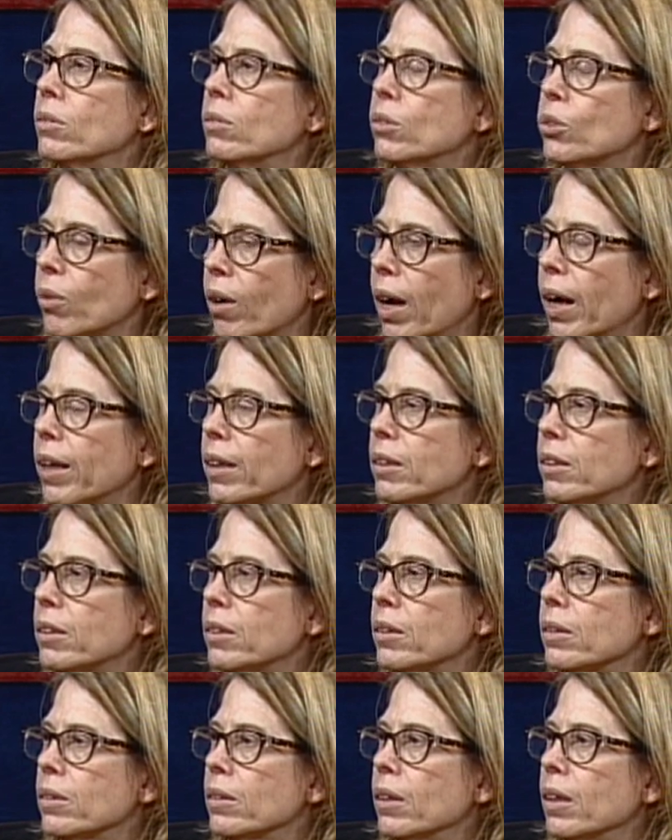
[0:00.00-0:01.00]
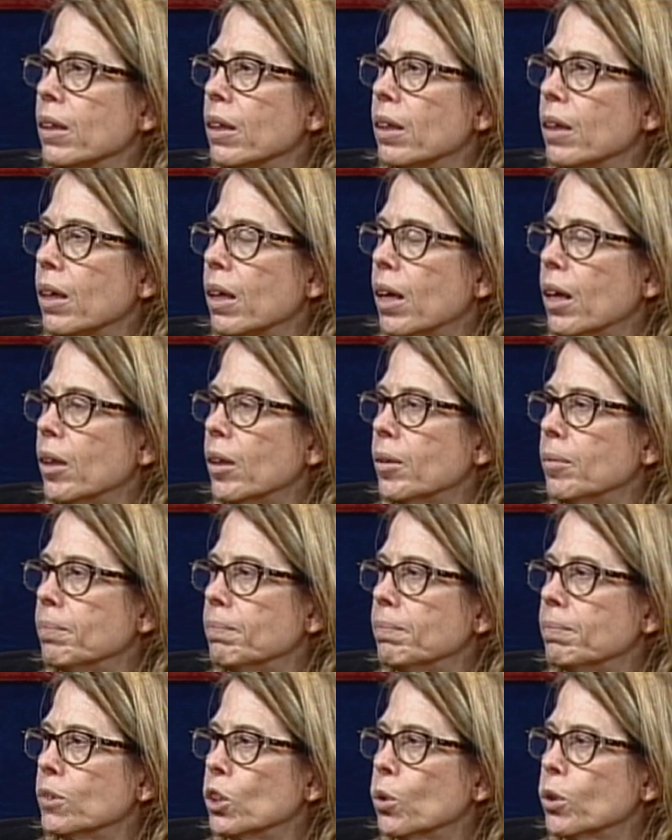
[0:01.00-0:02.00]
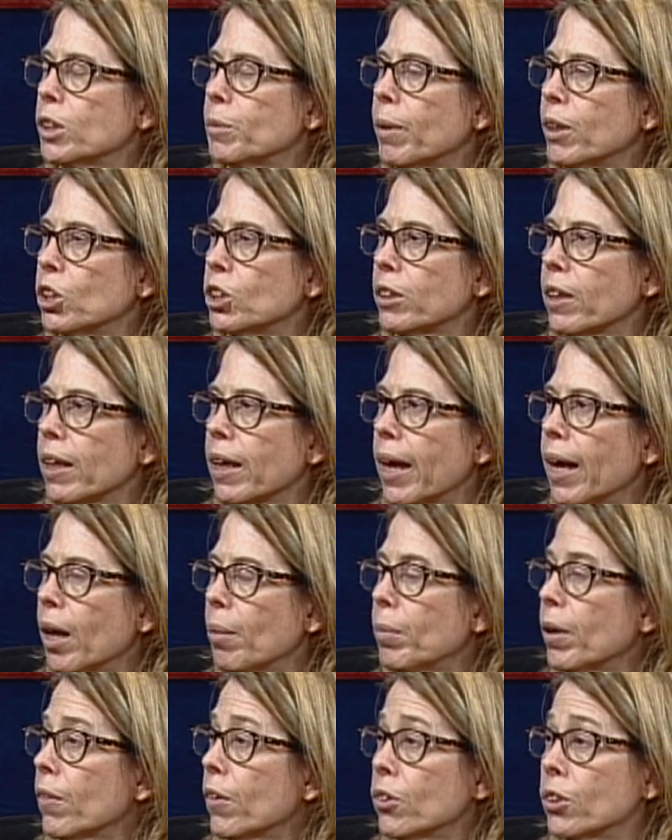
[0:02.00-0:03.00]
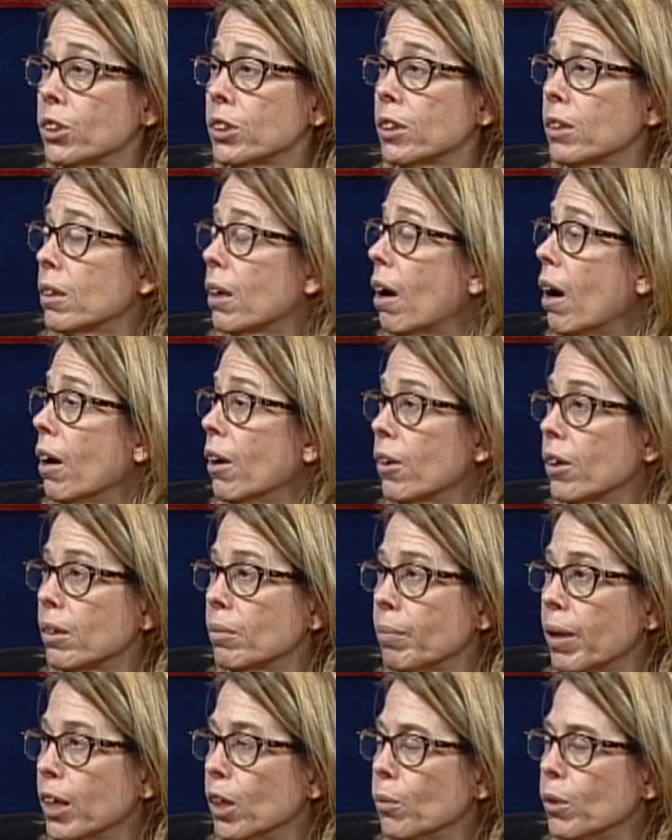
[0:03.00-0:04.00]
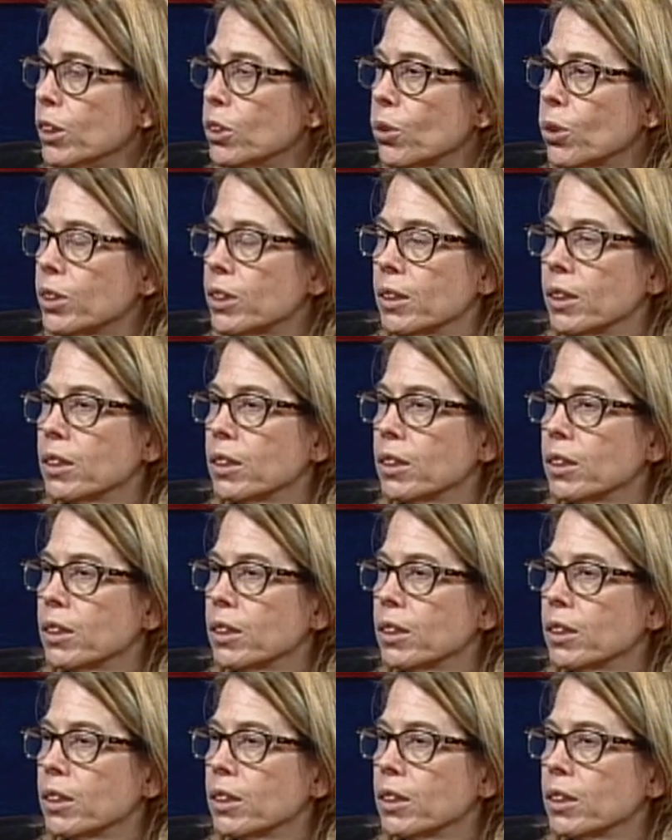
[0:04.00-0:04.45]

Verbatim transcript: trying to um, do as much as they can, but there just aren't many resources.